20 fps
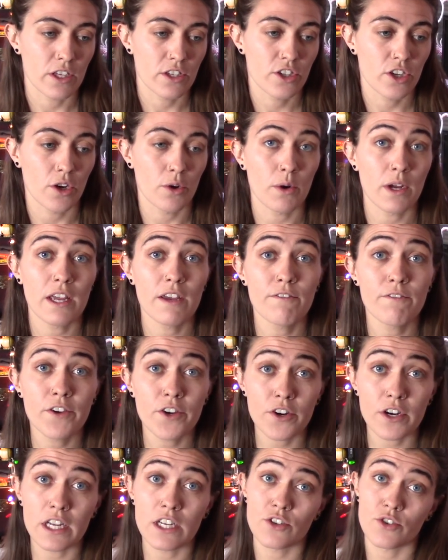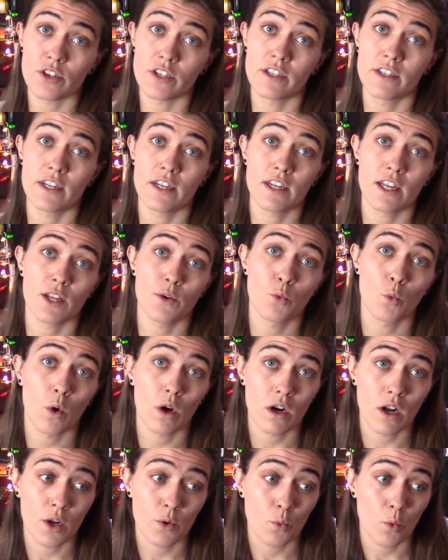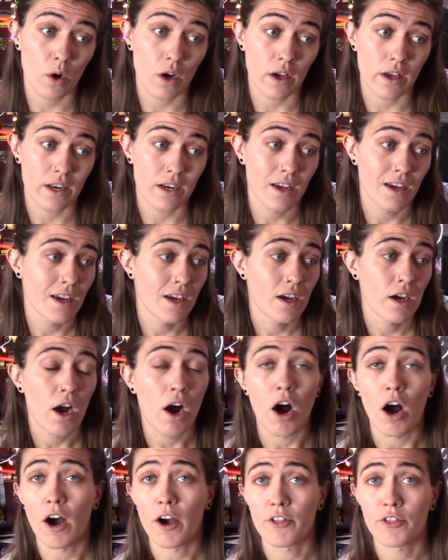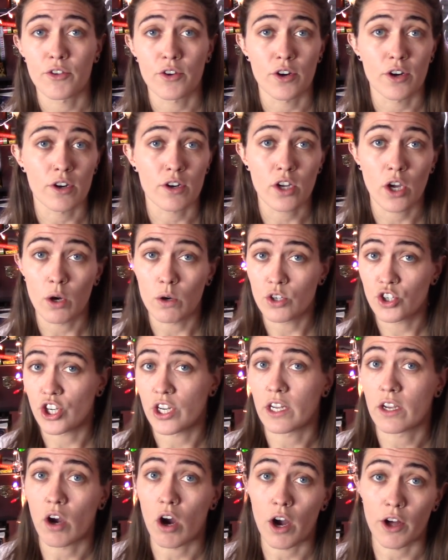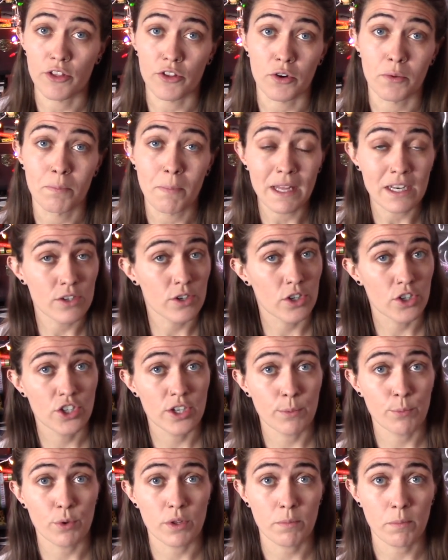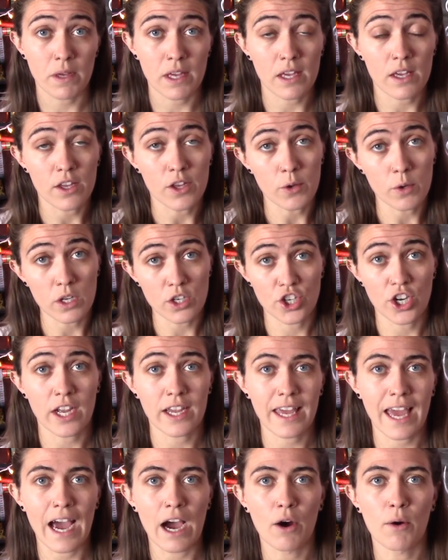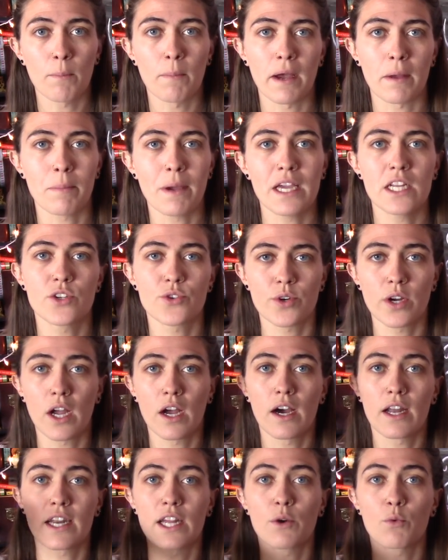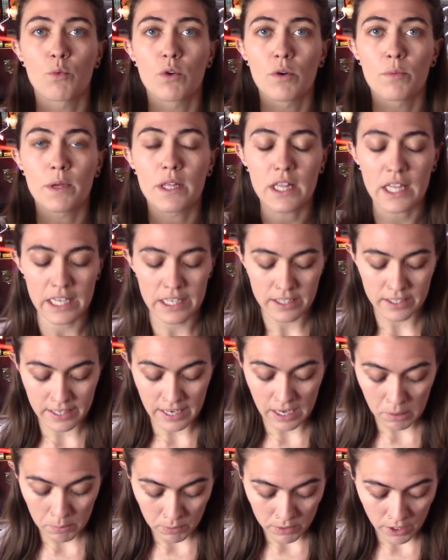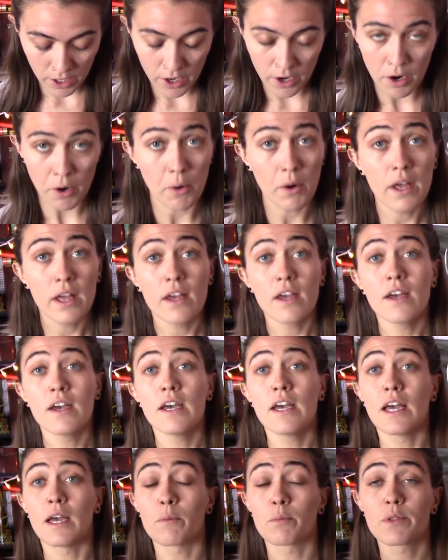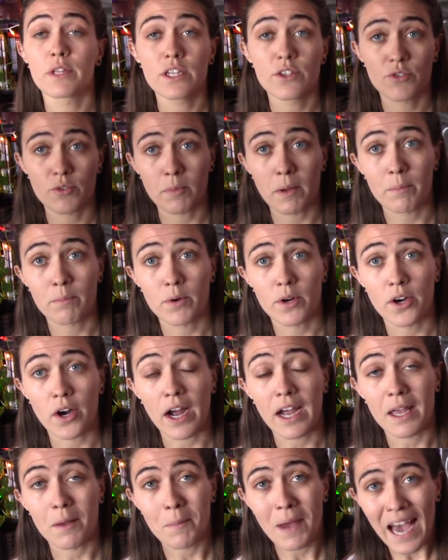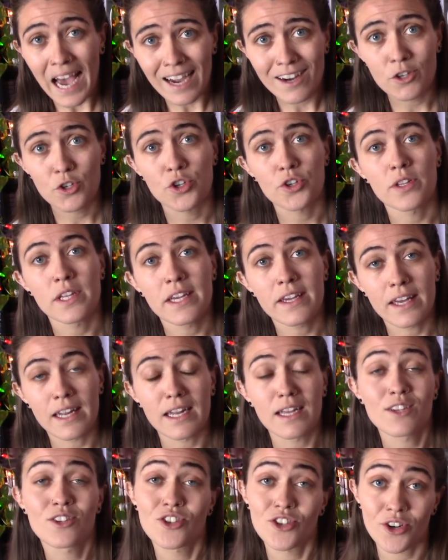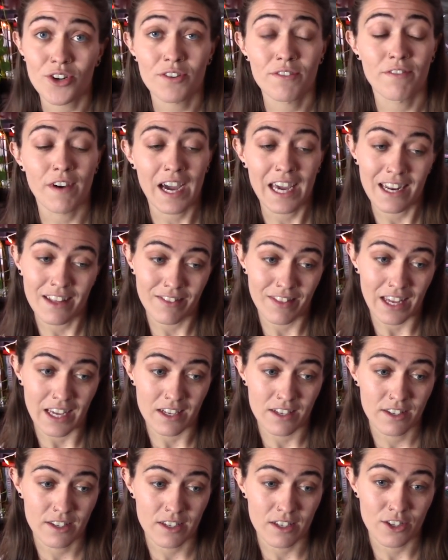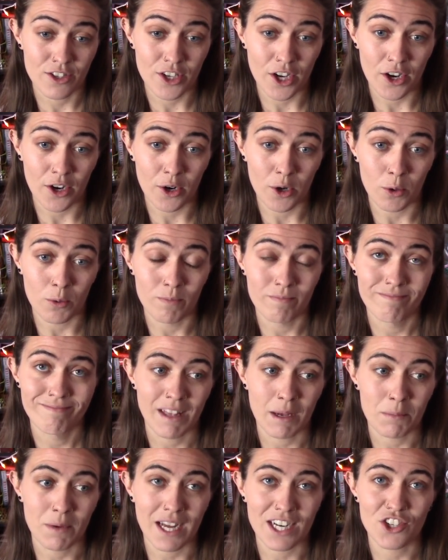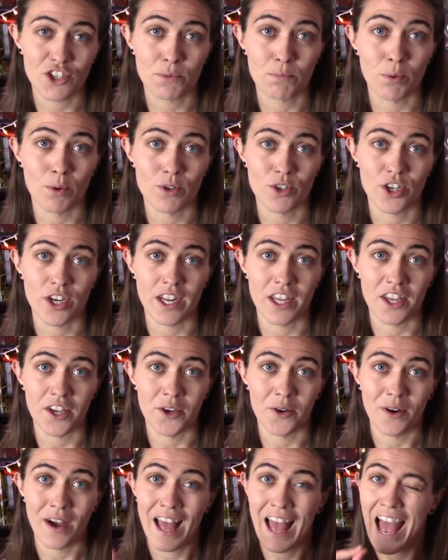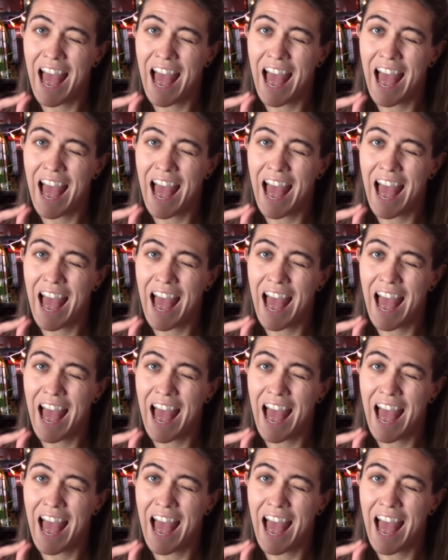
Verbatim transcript: So if you're interested in one-on-one author coaching, author mentorship with me, you can check out my Patreon. It will be linked down below. And please remember, I am actually getting certified in this, so I'm not just bullshitting you.